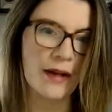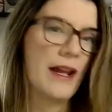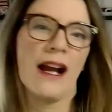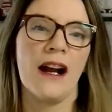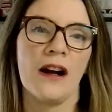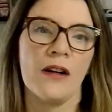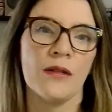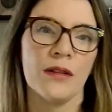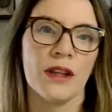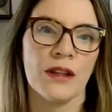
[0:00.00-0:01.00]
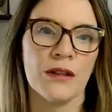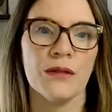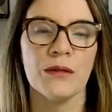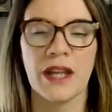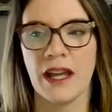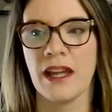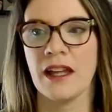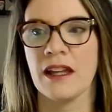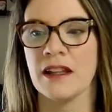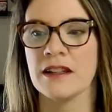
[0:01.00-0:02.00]
about how you
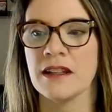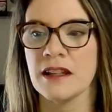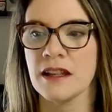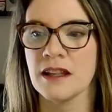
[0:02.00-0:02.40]
can